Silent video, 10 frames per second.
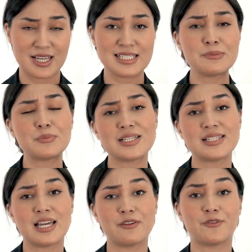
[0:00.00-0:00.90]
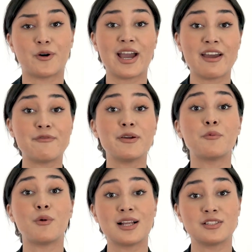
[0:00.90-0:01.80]
Simply saying, for every
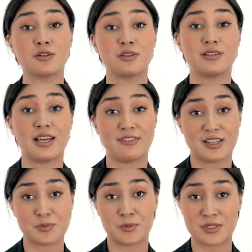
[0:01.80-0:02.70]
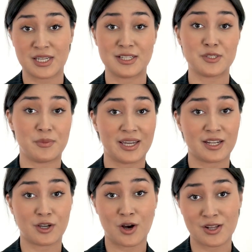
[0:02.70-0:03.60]
$1 Netflix puts into
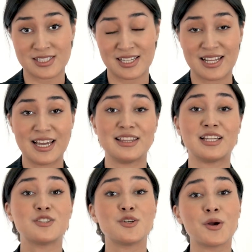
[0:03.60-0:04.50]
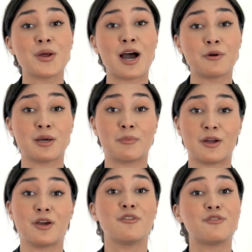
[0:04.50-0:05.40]
making content, they turn out
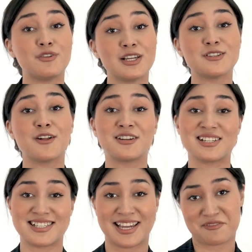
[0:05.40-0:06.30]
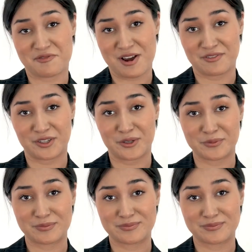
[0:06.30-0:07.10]
about $3 in revenue.